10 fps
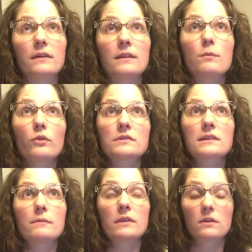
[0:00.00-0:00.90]
and they both
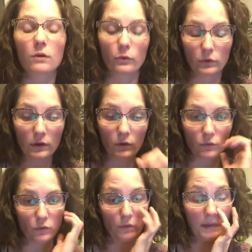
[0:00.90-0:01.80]
sleep in their own
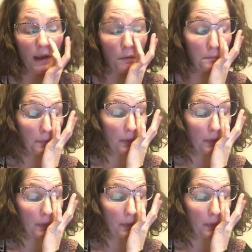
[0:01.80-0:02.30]
own room now.